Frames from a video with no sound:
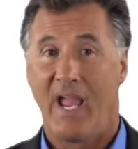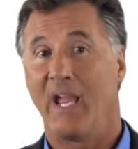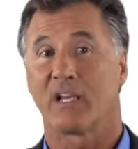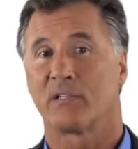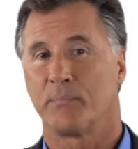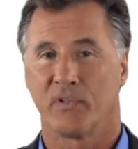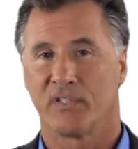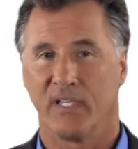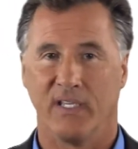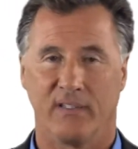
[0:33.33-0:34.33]

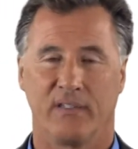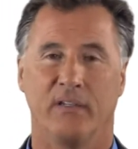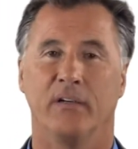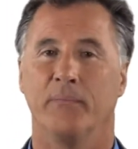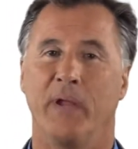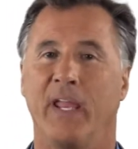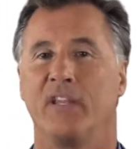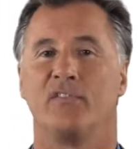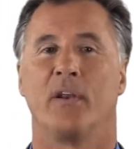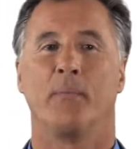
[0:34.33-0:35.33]
X% to
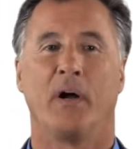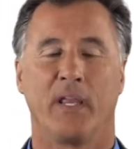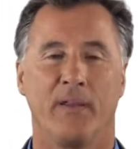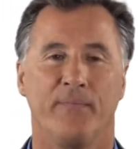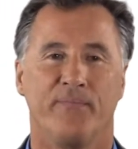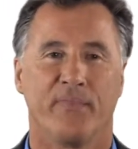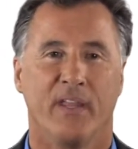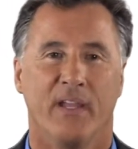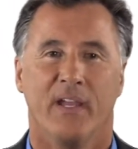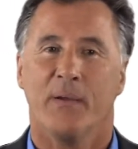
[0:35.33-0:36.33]
manage their money.
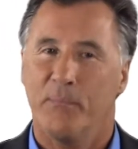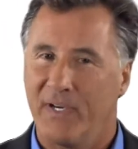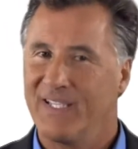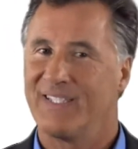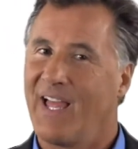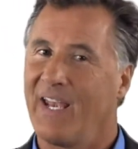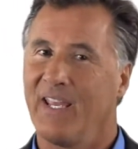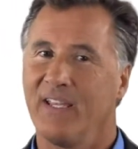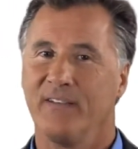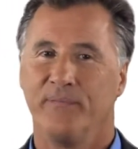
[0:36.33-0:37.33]
But is that
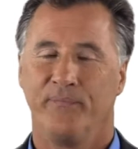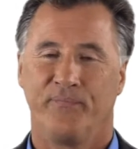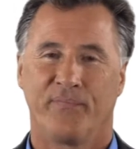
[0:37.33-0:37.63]
it?